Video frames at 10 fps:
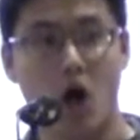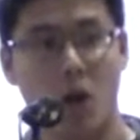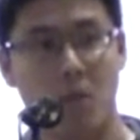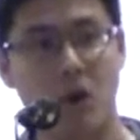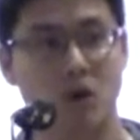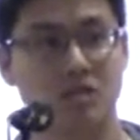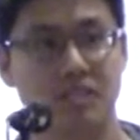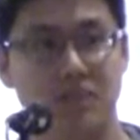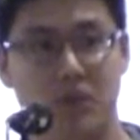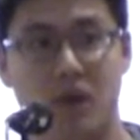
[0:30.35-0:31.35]
almost
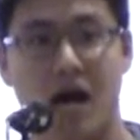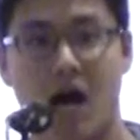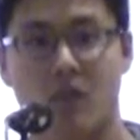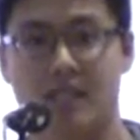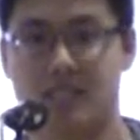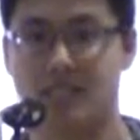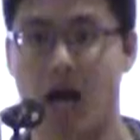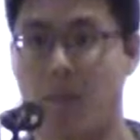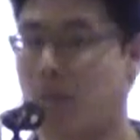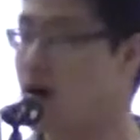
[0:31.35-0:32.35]
sleep around and
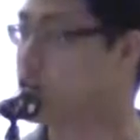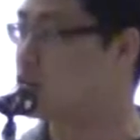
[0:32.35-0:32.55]
stop by